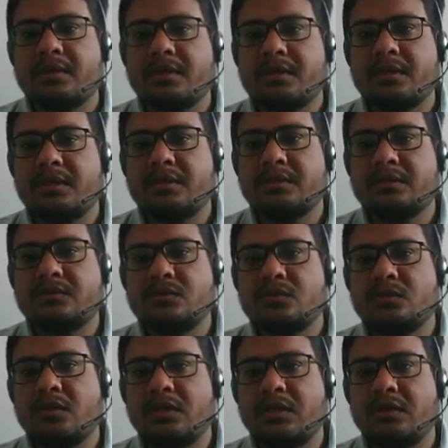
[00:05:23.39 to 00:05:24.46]
And
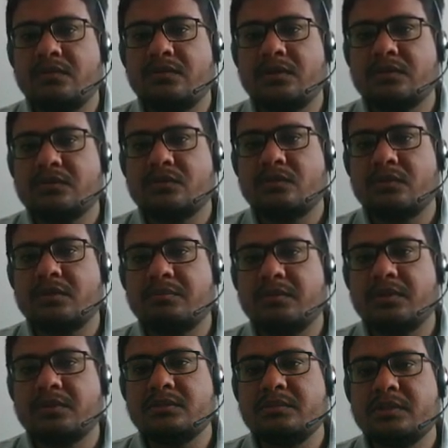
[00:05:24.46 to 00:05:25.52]
so alpha square
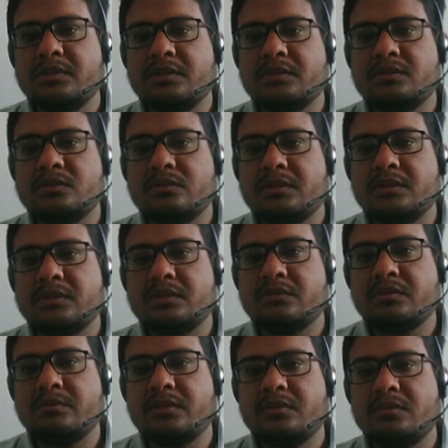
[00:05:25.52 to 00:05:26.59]
plus beta square, that
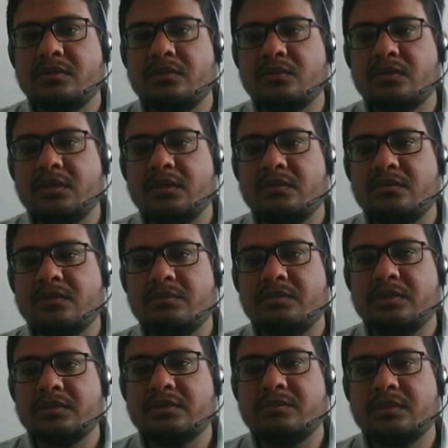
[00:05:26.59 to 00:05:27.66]
will be equal to alpha
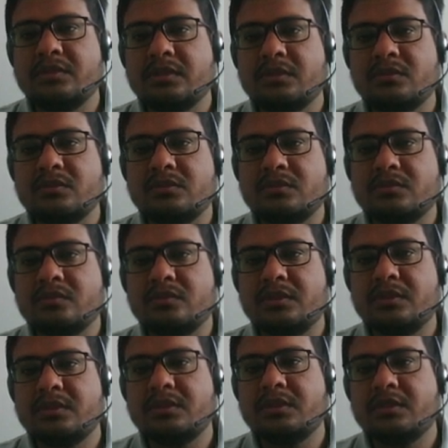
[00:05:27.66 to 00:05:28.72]
plus beta whole
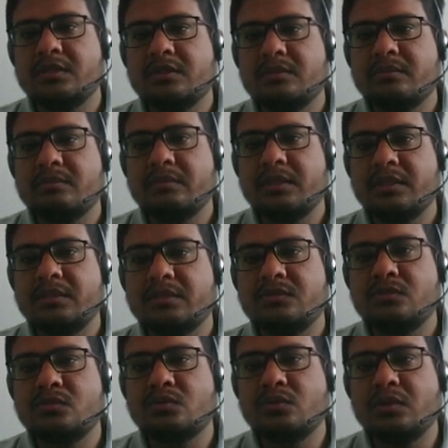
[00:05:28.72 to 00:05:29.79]
square
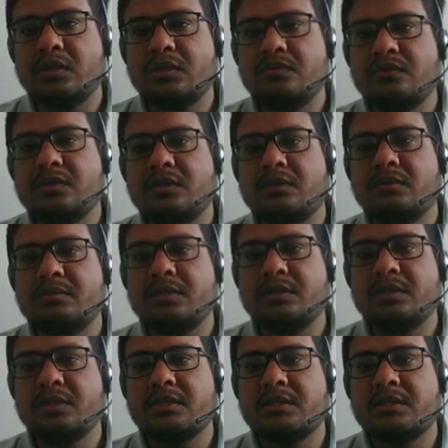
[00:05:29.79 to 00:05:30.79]
minus 2 alpha beta.